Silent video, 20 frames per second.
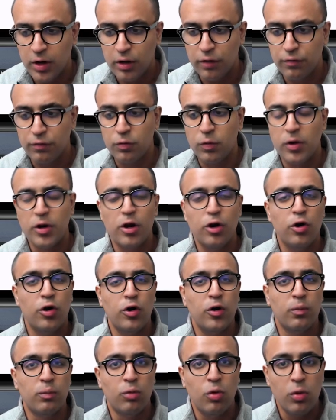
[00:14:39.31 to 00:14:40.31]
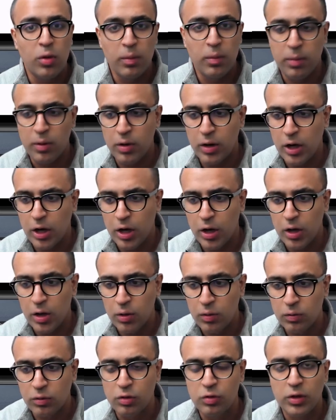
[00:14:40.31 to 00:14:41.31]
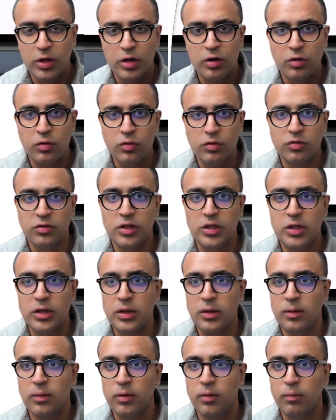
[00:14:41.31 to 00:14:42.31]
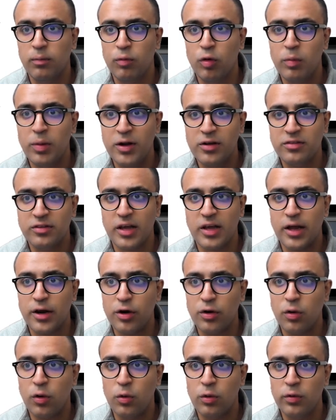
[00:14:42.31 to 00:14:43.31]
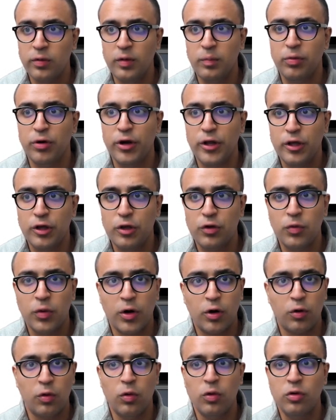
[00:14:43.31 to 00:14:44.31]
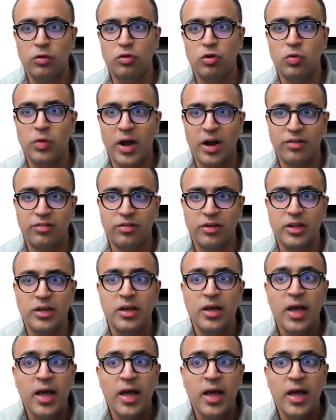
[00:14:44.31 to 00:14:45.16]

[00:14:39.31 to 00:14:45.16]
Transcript: If you want to learn more about how you can use the mobile scanner or the pretty QR code to actually